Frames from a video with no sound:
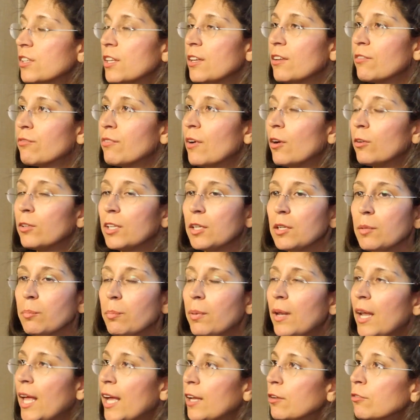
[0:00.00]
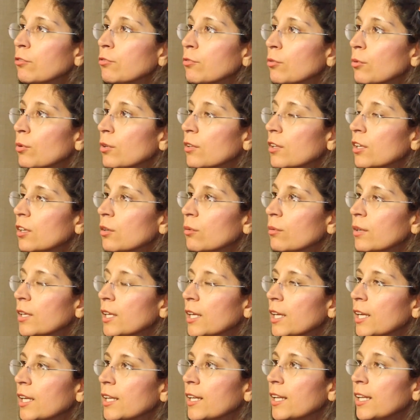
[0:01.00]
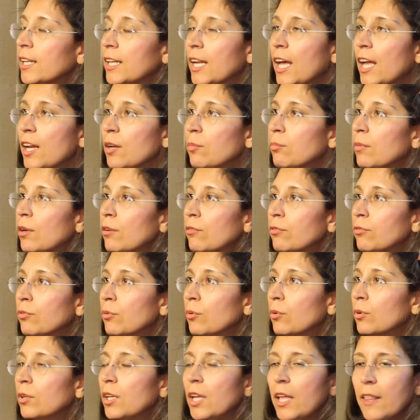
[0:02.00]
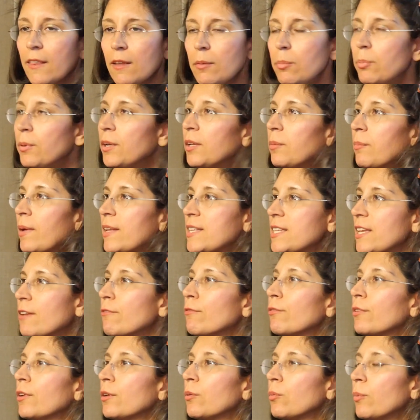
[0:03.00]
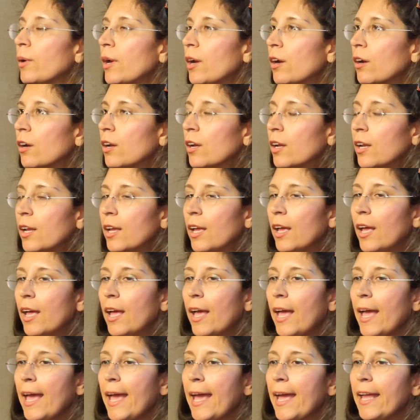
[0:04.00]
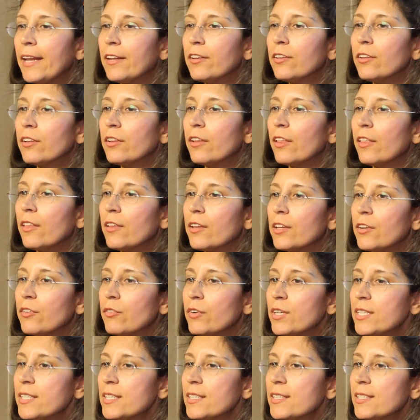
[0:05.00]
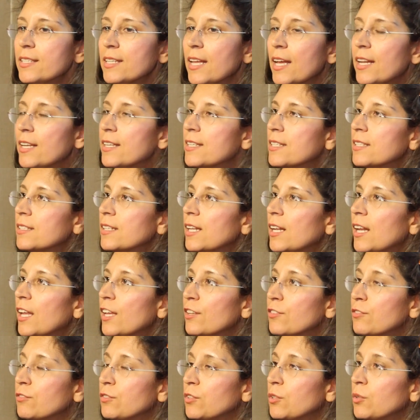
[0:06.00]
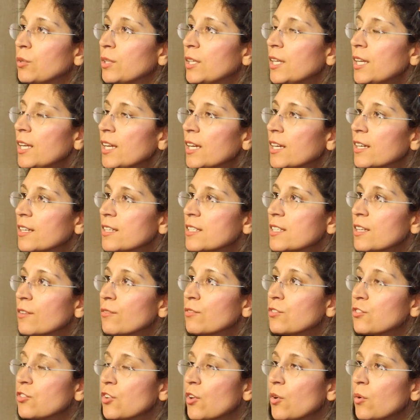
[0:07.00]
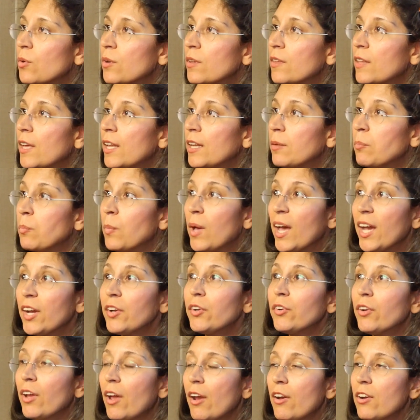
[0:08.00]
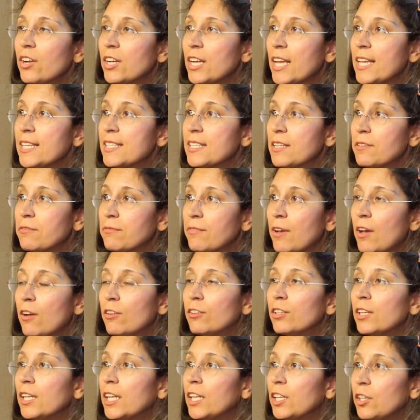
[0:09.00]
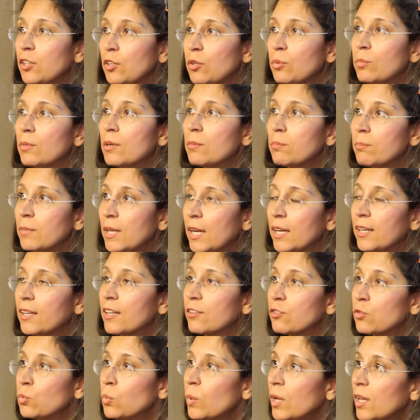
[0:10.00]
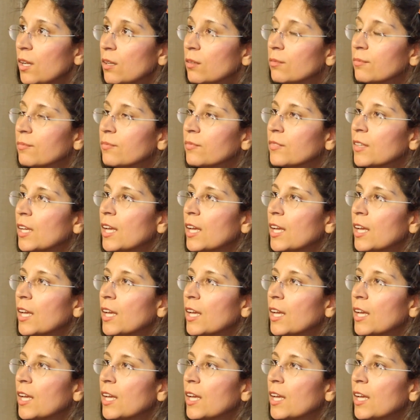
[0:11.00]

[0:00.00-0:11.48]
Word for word: They are found in plant food that we eat, in animal food, they're pretty much everywhere. And recent studies in the last few years have shown that microRNAs are found in human milk as well.